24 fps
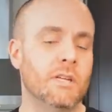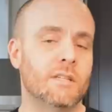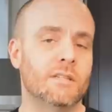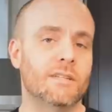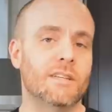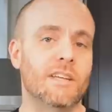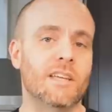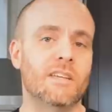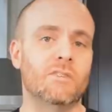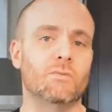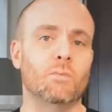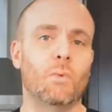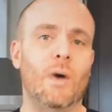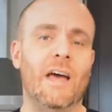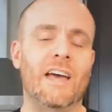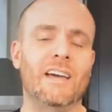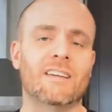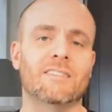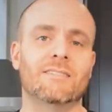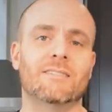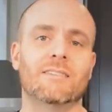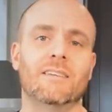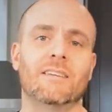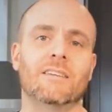Today's
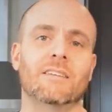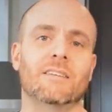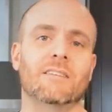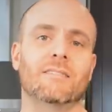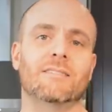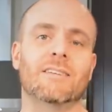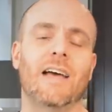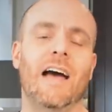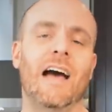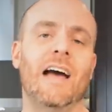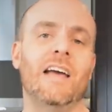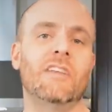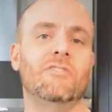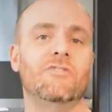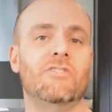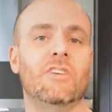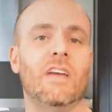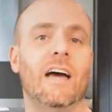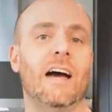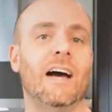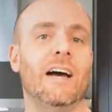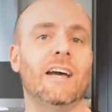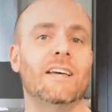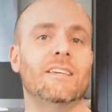wax is I
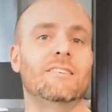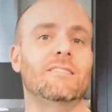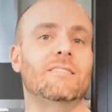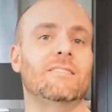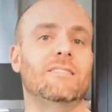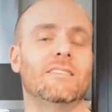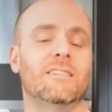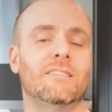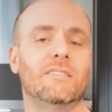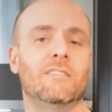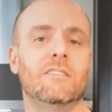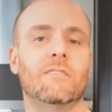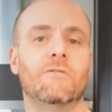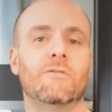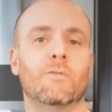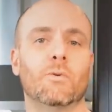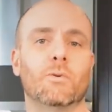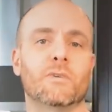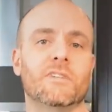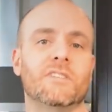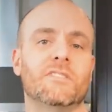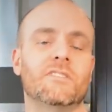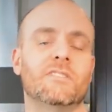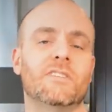G I sixty
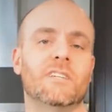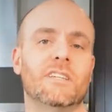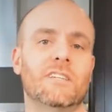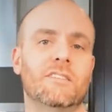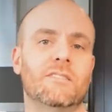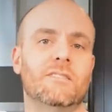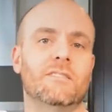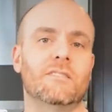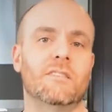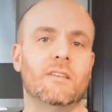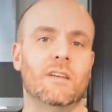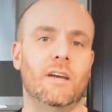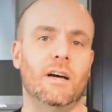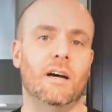forty-six.